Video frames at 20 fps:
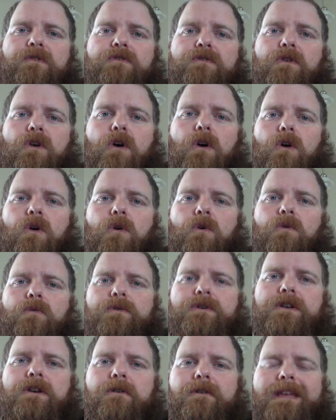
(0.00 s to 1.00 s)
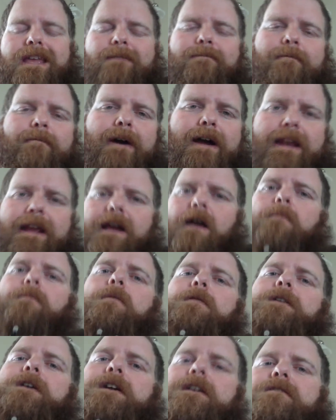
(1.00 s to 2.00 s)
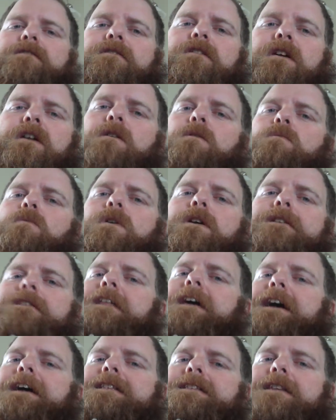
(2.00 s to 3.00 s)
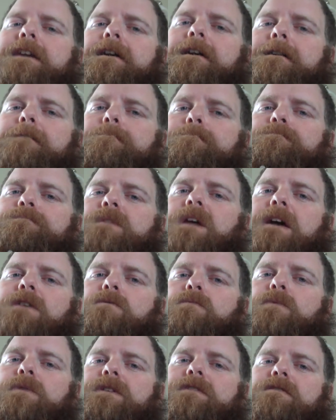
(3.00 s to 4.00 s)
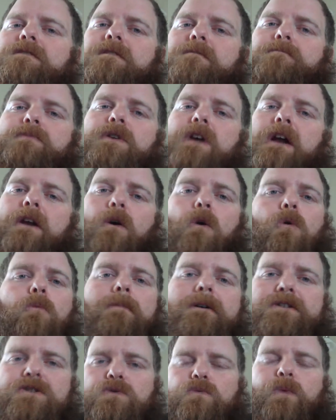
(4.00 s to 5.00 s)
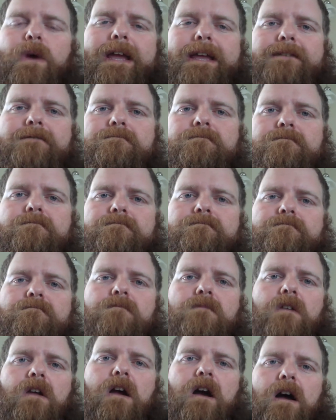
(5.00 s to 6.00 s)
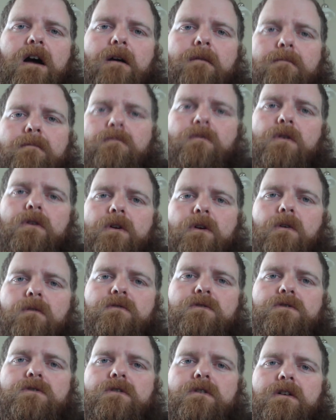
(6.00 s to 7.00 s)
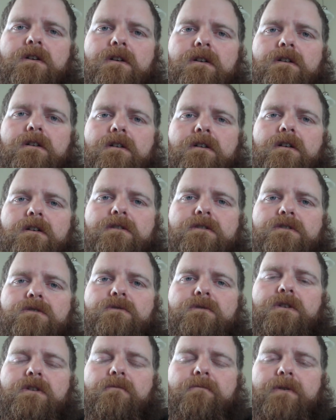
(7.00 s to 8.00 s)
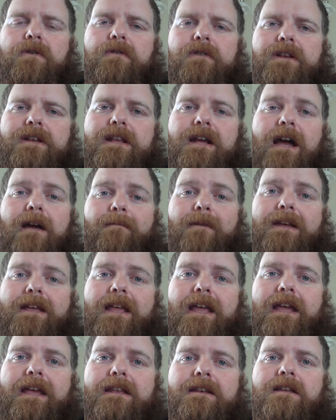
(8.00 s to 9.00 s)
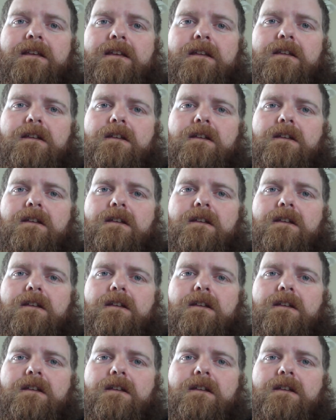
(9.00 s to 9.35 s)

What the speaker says: So, keep in mind a couple things. One, that I'd recently put on a whole bunch of weight. Over a 2-year period of time, I gained